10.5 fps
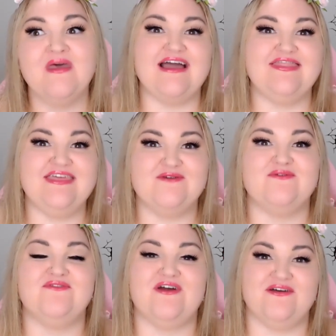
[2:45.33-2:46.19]
I think
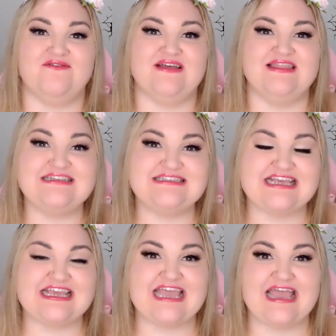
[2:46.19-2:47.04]
were very
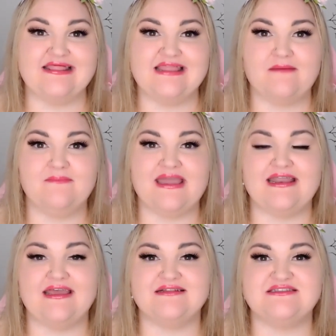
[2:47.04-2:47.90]
realistic, and that made
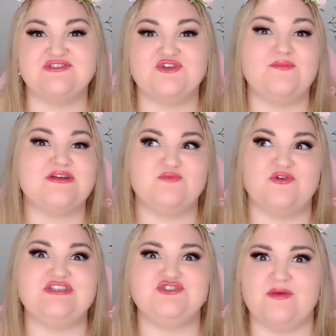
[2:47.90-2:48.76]
it so much
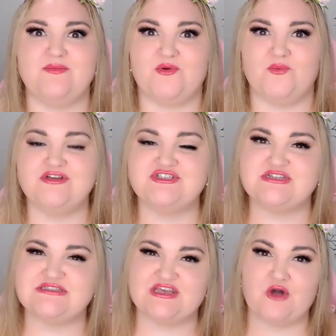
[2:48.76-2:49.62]
more enjoyable to watch
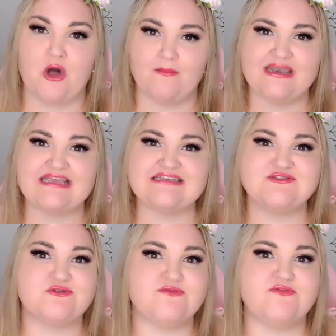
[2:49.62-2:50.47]
because the comedy
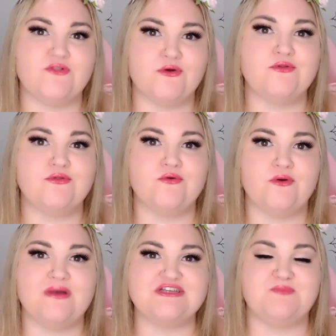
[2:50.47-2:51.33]
sort of flowed through
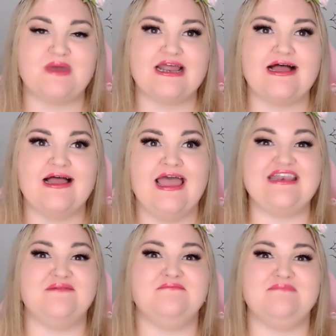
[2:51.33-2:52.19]
it much better,
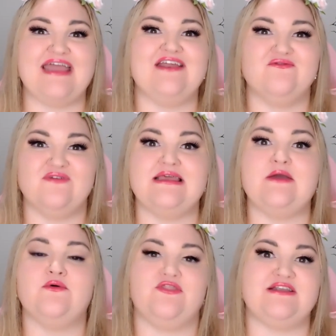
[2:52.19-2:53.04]
and it made it really
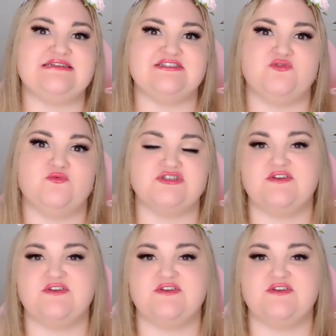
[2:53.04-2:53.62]
authentic to watch.